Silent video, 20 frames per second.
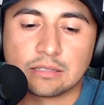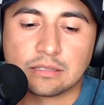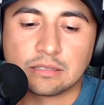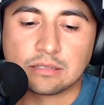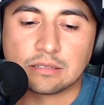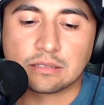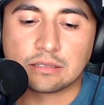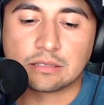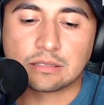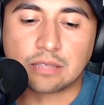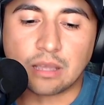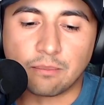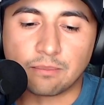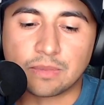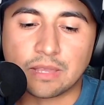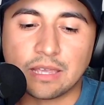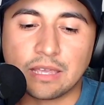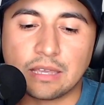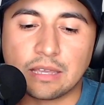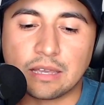
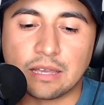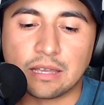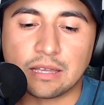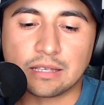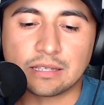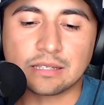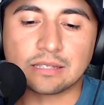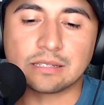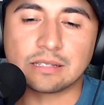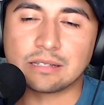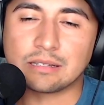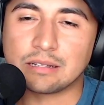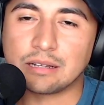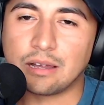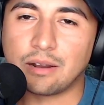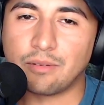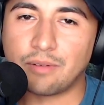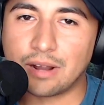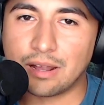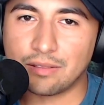something
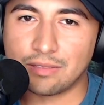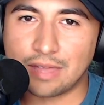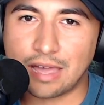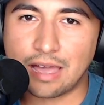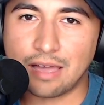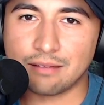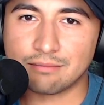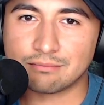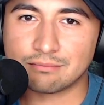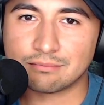around that.